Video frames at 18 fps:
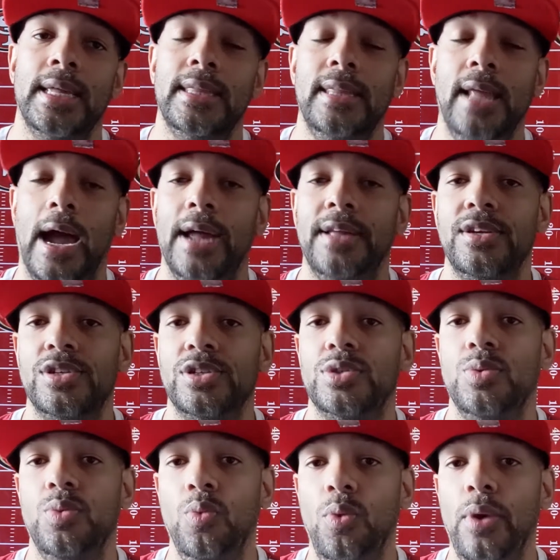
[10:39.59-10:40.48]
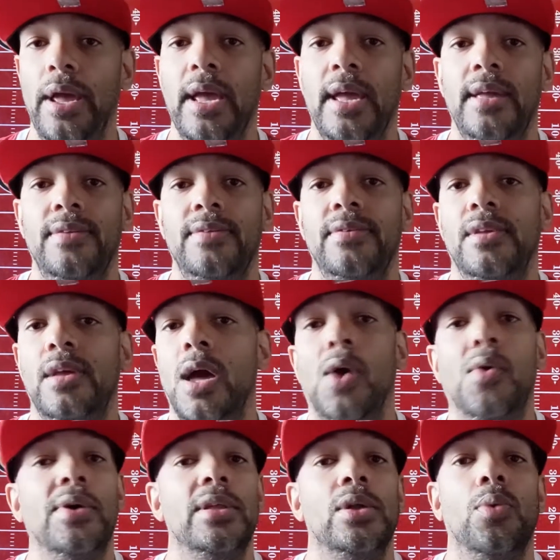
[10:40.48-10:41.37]
Niners win
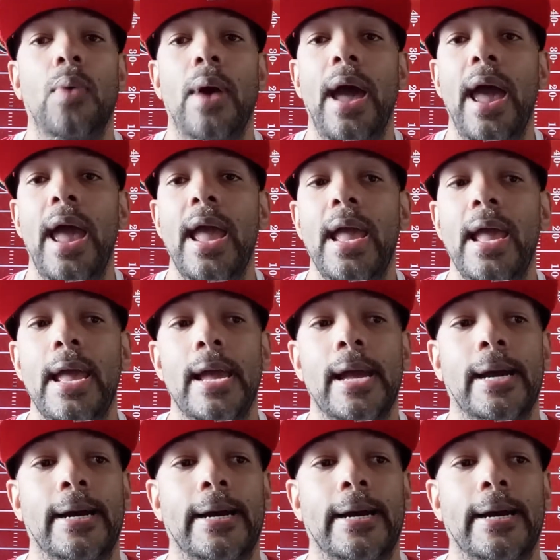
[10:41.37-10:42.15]
going away.